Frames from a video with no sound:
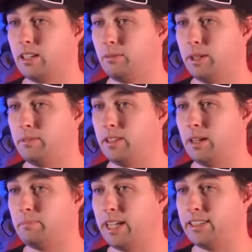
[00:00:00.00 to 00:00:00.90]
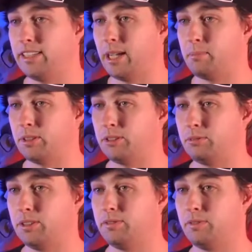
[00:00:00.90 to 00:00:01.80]
When man tampers
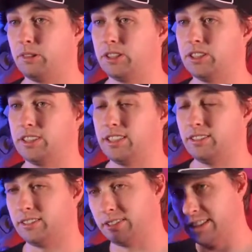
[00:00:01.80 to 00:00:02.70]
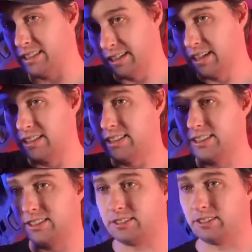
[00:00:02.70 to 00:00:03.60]
with forces they don't understand.
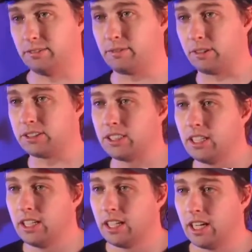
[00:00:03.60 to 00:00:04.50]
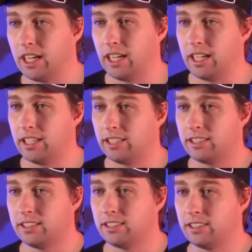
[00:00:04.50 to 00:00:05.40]
This is true, of course.
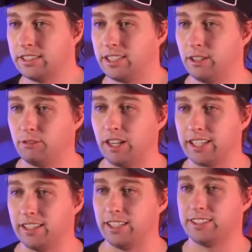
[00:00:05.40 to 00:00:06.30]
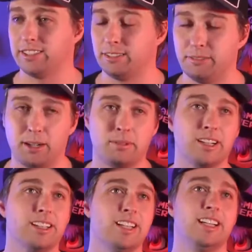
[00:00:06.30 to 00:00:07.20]
Let's go rocket launchers at
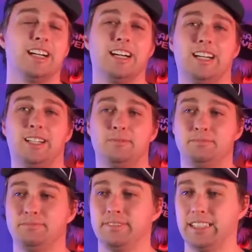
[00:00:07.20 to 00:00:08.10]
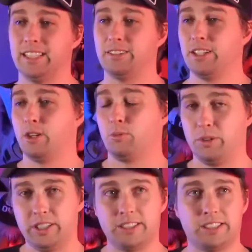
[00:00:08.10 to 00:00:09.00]
Walmart. You know,
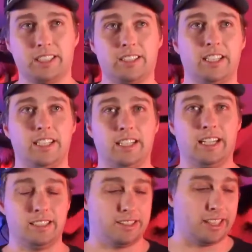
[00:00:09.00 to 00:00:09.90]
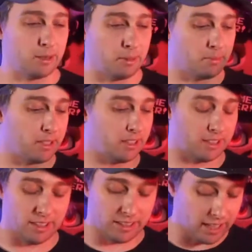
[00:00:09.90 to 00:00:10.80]
realistically, the Second Amendment,
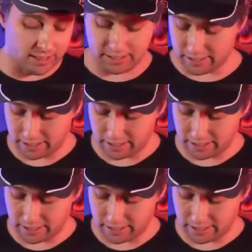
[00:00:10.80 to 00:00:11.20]
again,